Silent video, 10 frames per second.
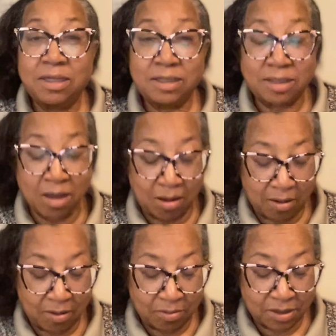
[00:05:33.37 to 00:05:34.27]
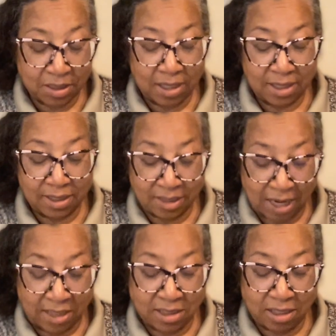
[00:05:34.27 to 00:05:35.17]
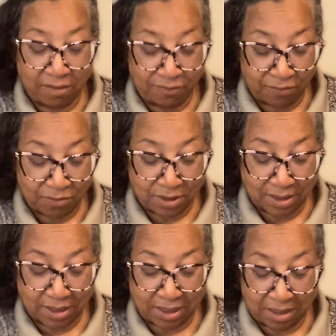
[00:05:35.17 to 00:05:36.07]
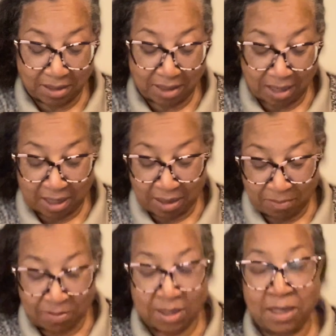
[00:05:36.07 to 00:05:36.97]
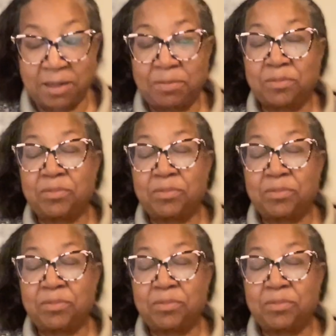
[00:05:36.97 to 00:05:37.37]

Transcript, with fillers: Psalms 19:14. Amen.